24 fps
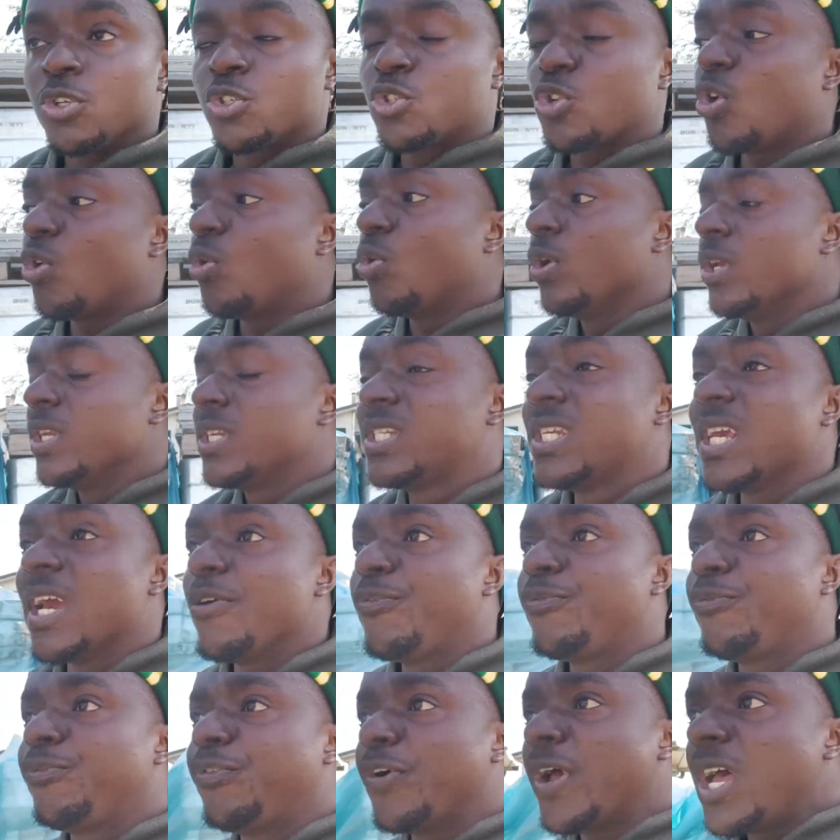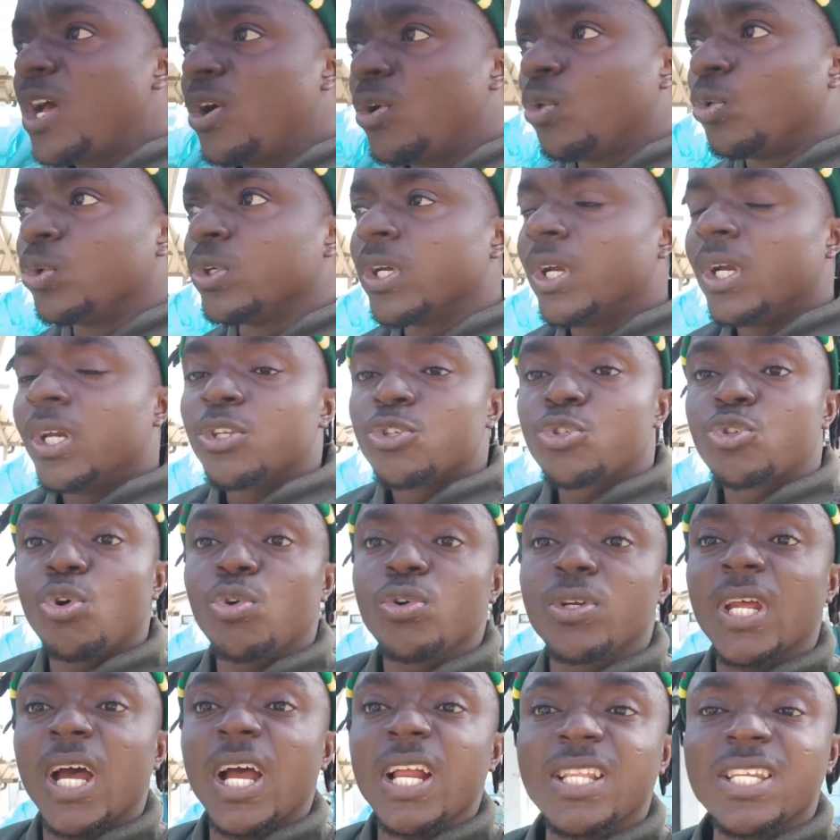So they failed.
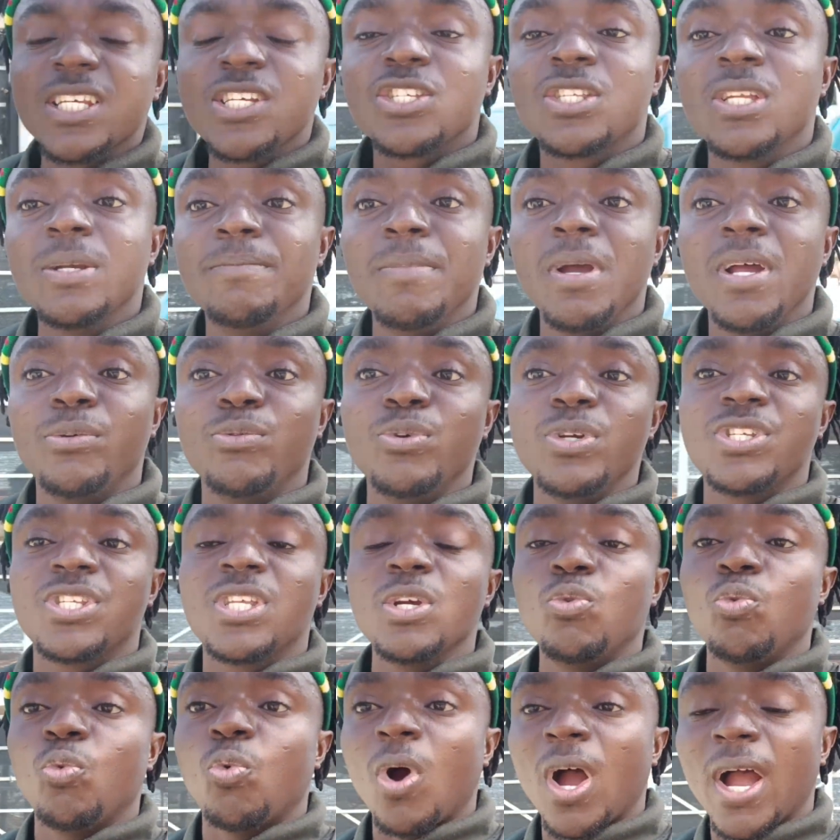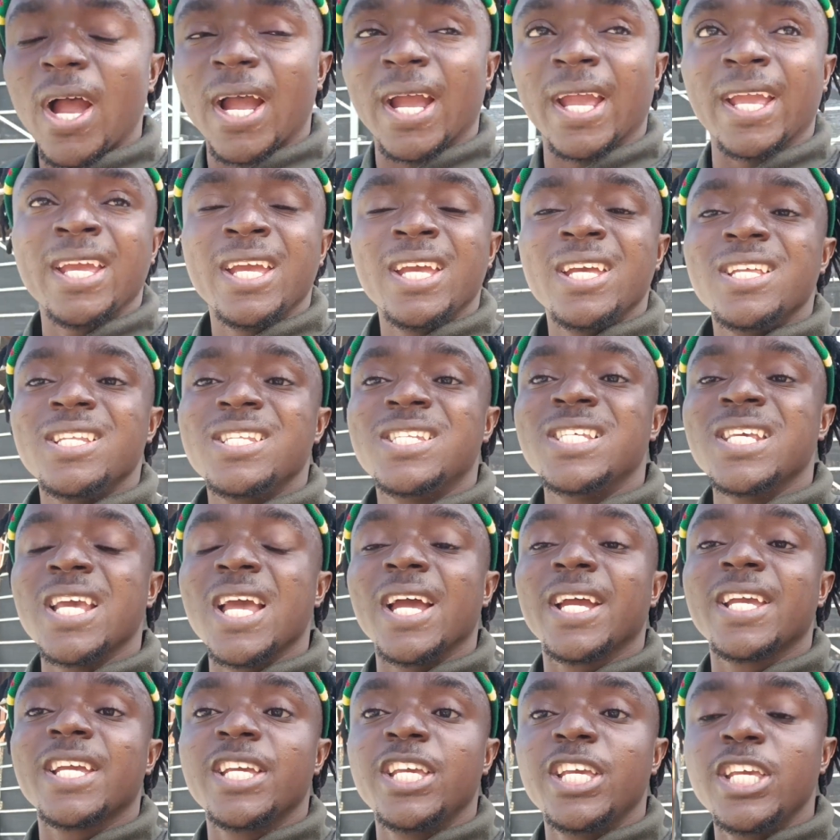So that is the main reason why
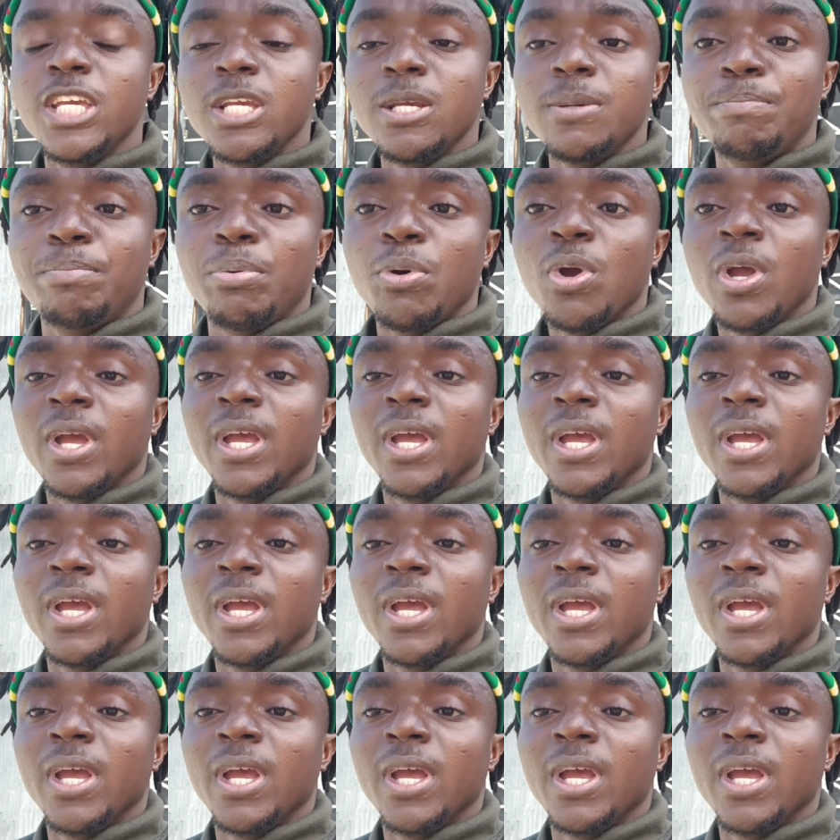they keep